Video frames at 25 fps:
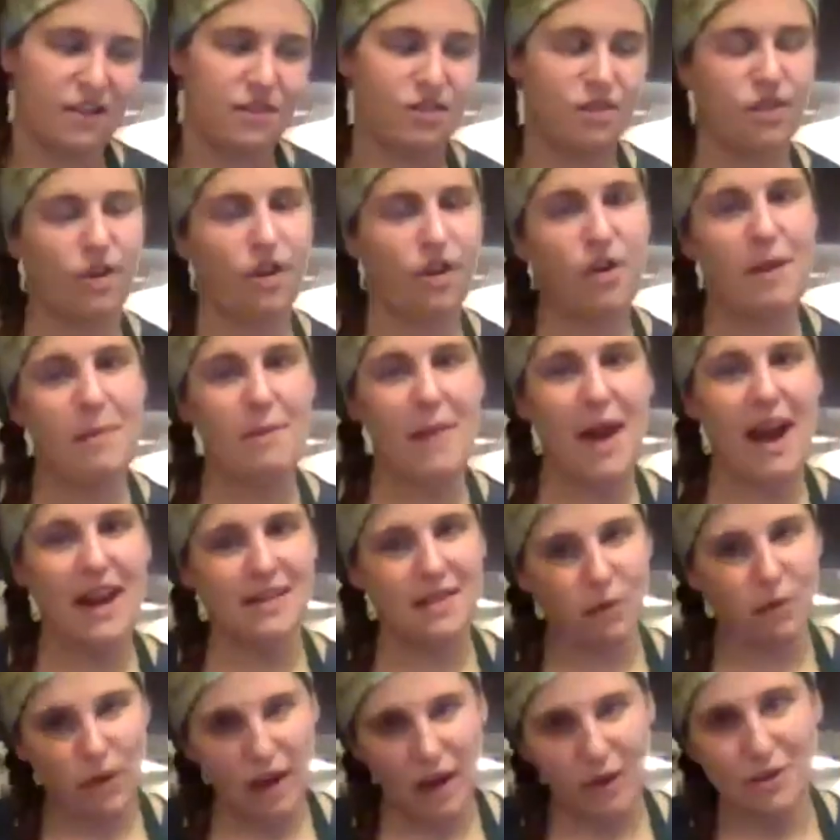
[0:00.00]
So going back
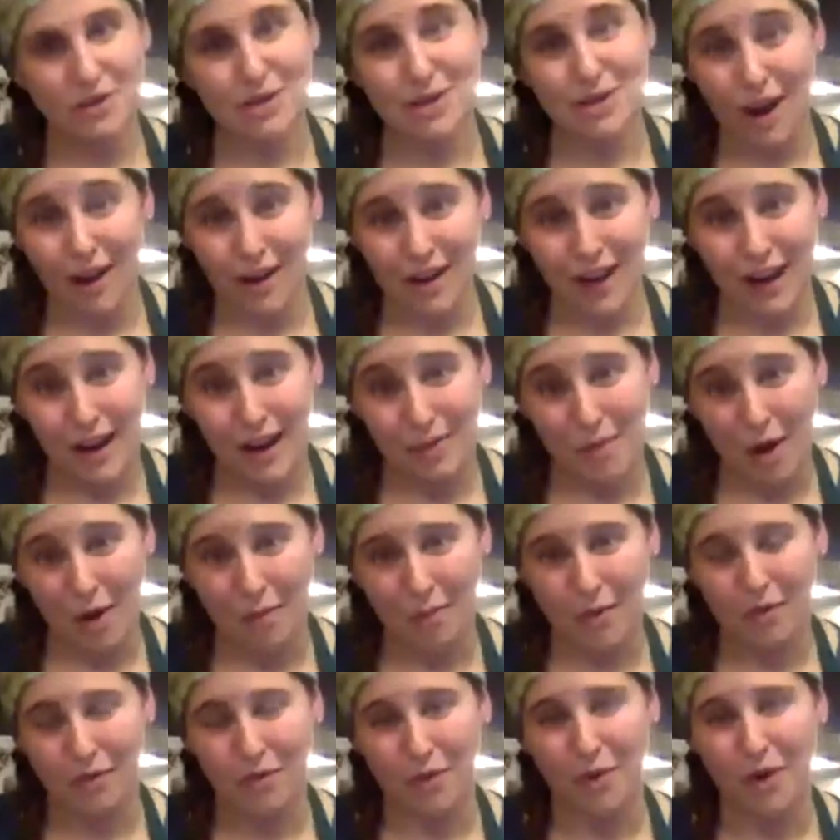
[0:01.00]
to what I was talking about
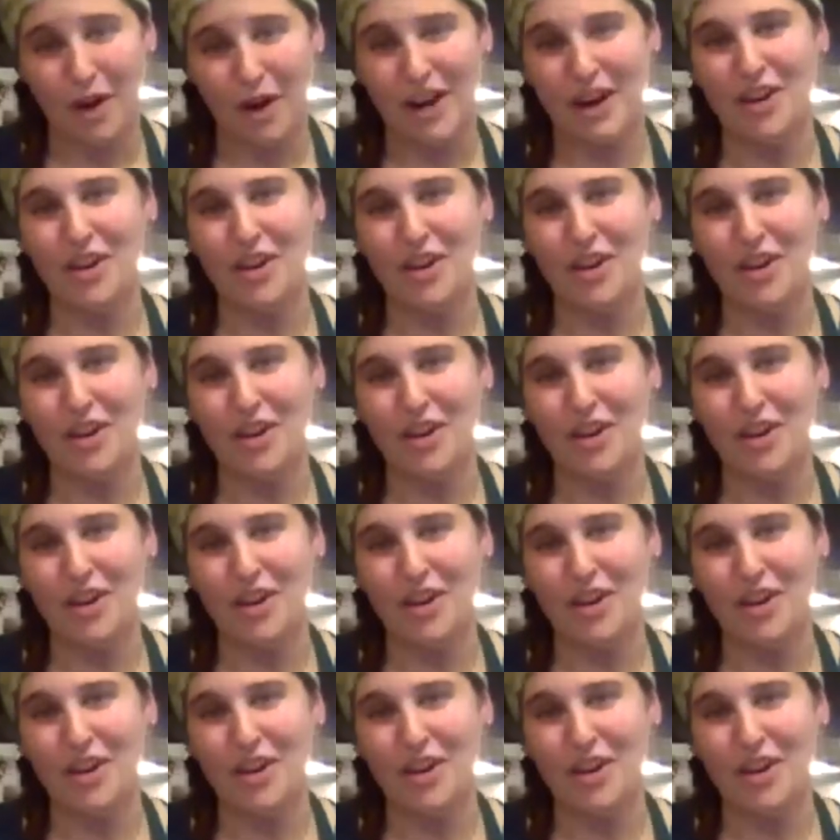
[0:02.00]
before,